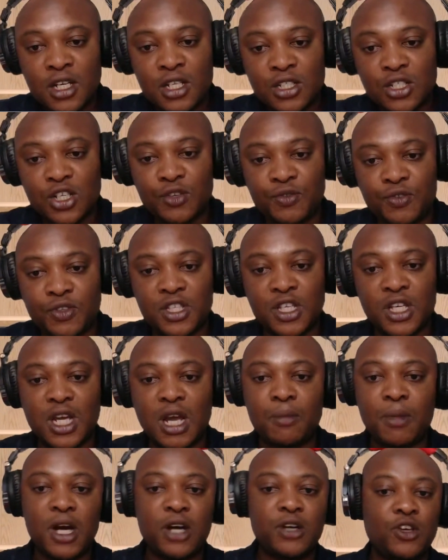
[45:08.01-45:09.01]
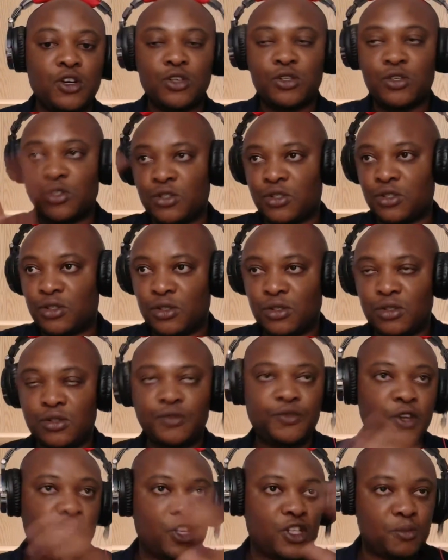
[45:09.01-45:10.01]
So if you think about your Google,
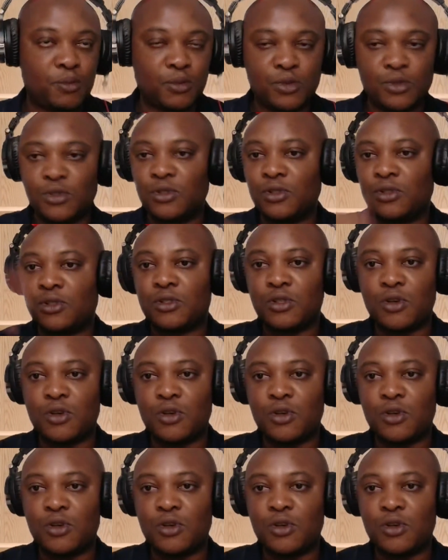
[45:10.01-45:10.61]
Facebook,